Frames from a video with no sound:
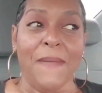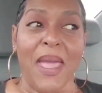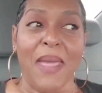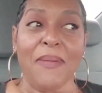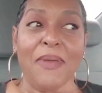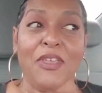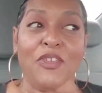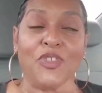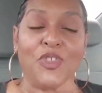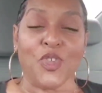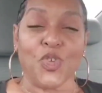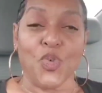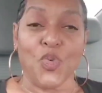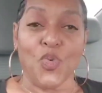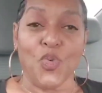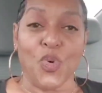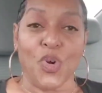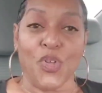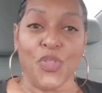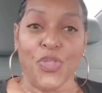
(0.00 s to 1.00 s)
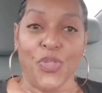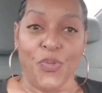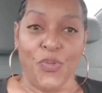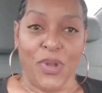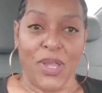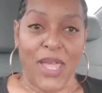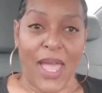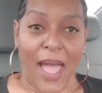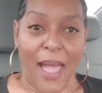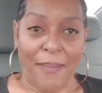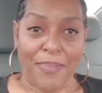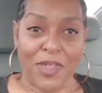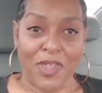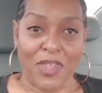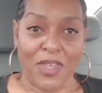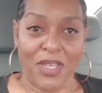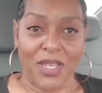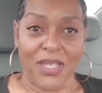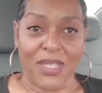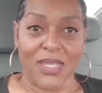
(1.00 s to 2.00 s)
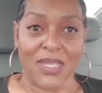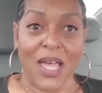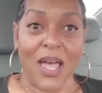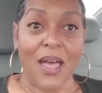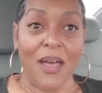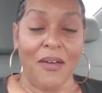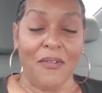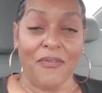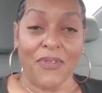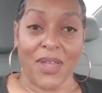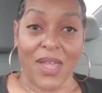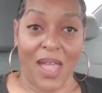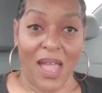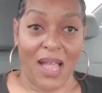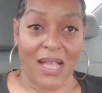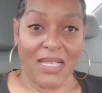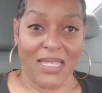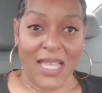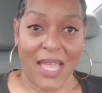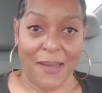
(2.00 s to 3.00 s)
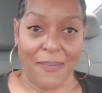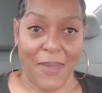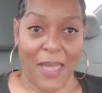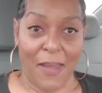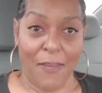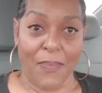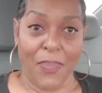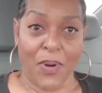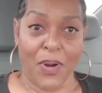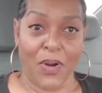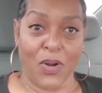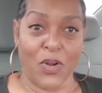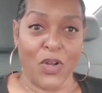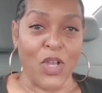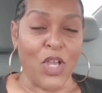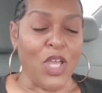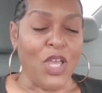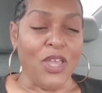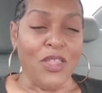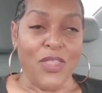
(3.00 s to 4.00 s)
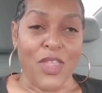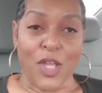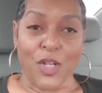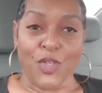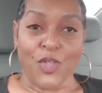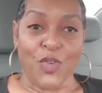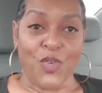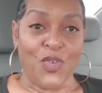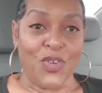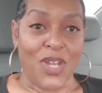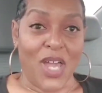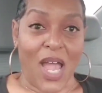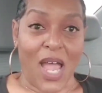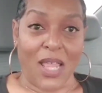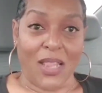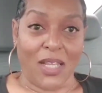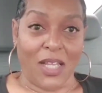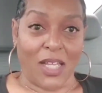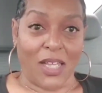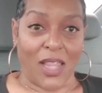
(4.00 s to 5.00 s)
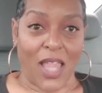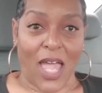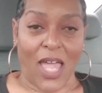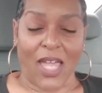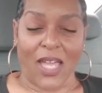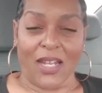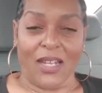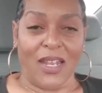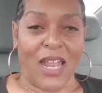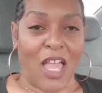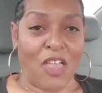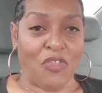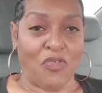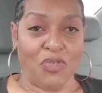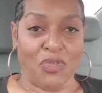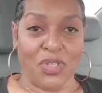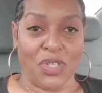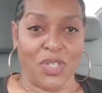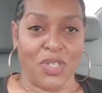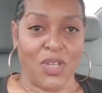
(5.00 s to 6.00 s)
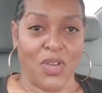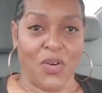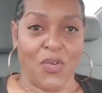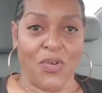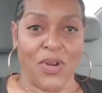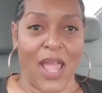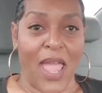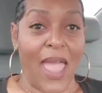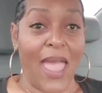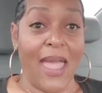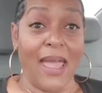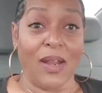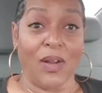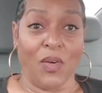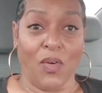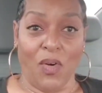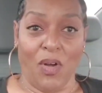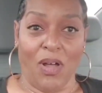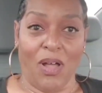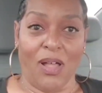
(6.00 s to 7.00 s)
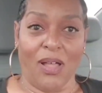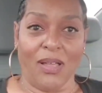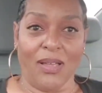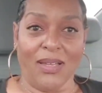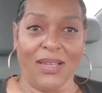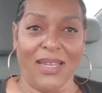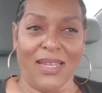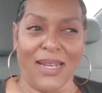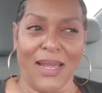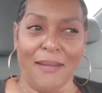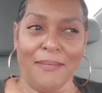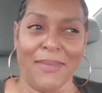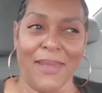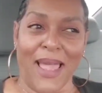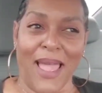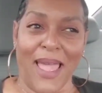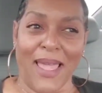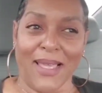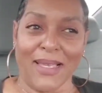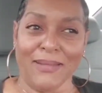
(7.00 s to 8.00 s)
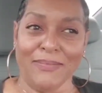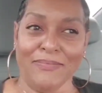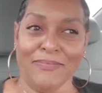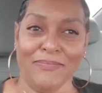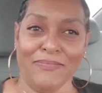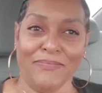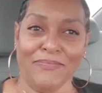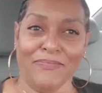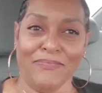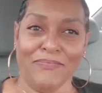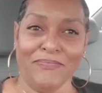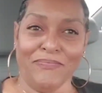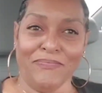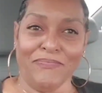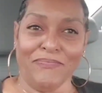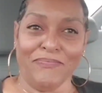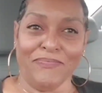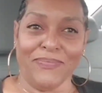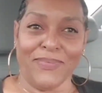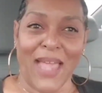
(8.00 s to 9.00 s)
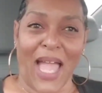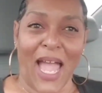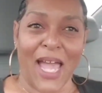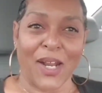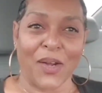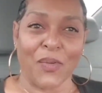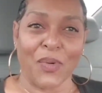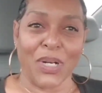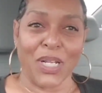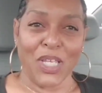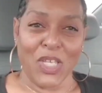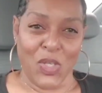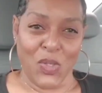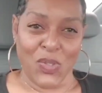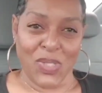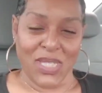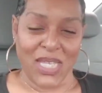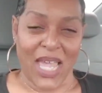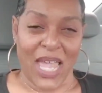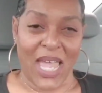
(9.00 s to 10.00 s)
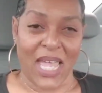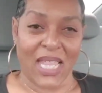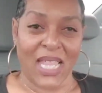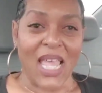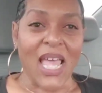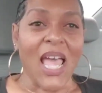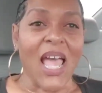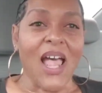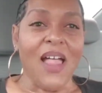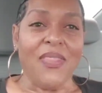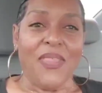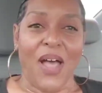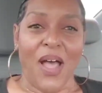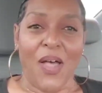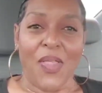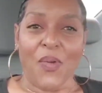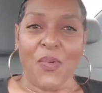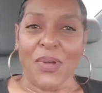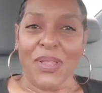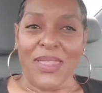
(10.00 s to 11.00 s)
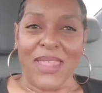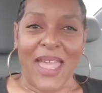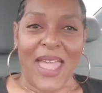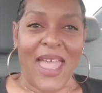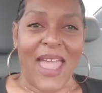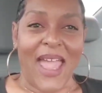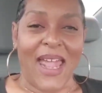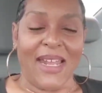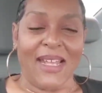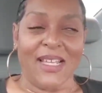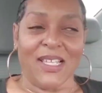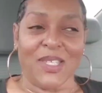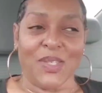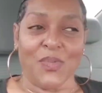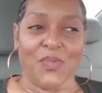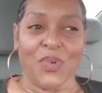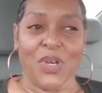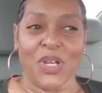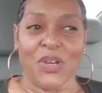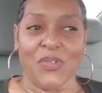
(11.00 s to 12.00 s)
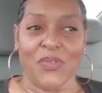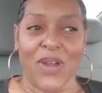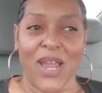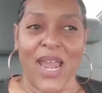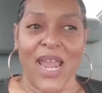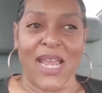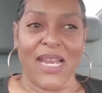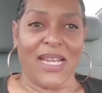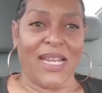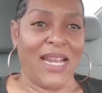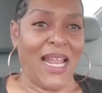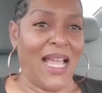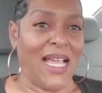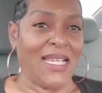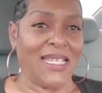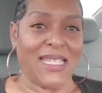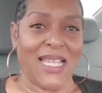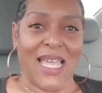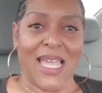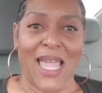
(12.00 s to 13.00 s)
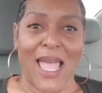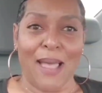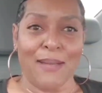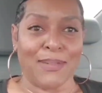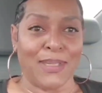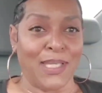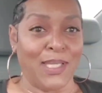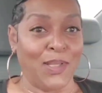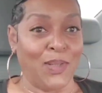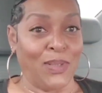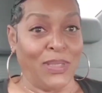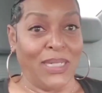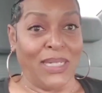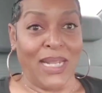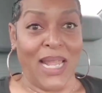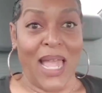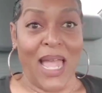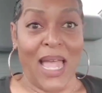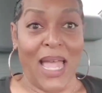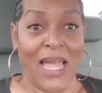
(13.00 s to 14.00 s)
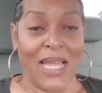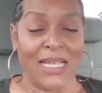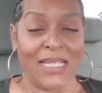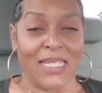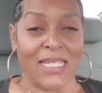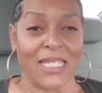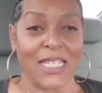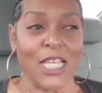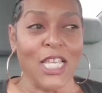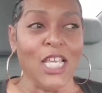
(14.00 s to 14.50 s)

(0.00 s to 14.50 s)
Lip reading: maybe 2 or 3 options of contact paper that do not look like natural stone at all. And I'm like, I don't want to use that. The other one they had is a wood grain, and I was like, absolutely not.